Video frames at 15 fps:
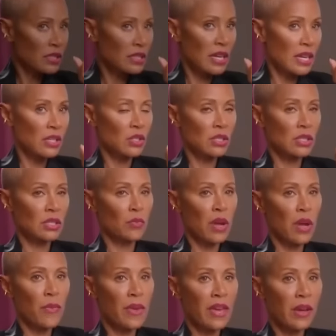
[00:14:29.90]
stages in
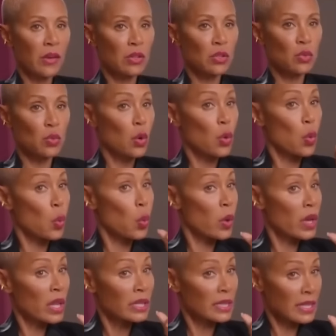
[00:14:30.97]
my marriage where
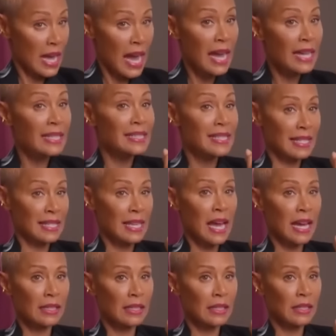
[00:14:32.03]
Will and I
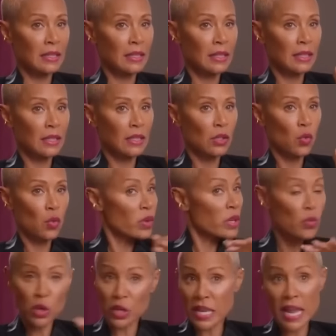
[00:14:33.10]
decided
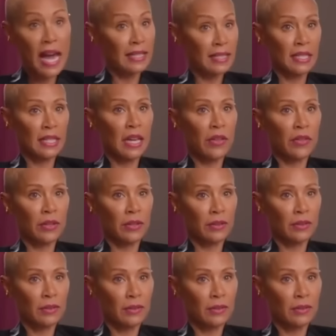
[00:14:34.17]
we were not together.